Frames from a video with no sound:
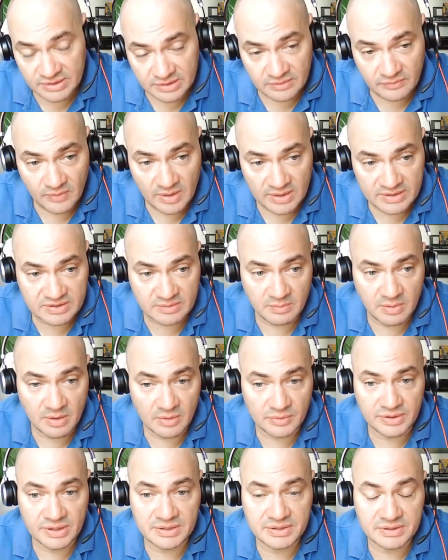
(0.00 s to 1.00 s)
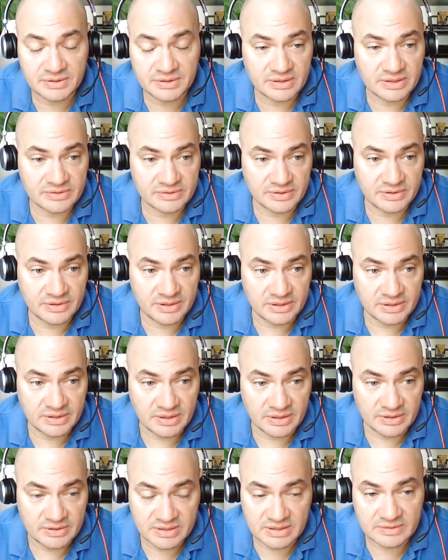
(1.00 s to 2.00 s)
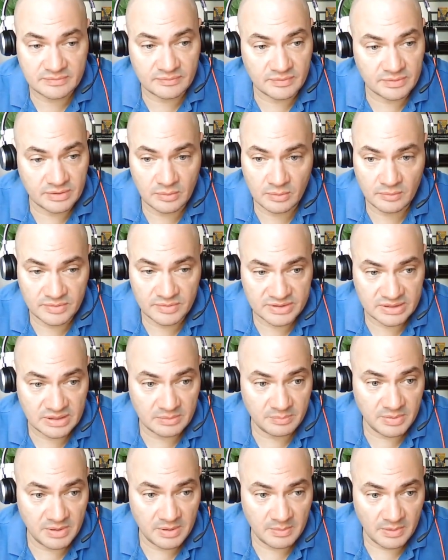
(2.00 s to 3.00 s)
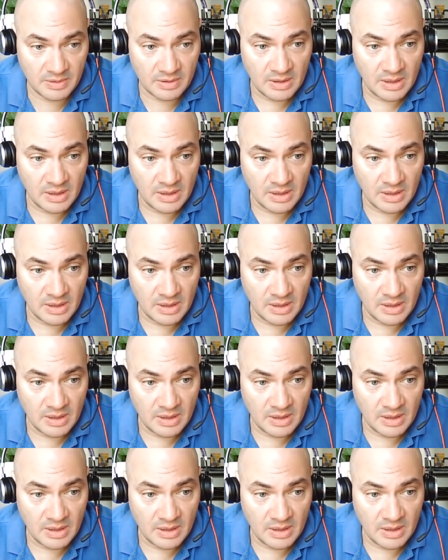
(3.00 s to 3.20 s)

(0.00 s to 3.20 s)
twice about getting another credit card. That's what I always tell people.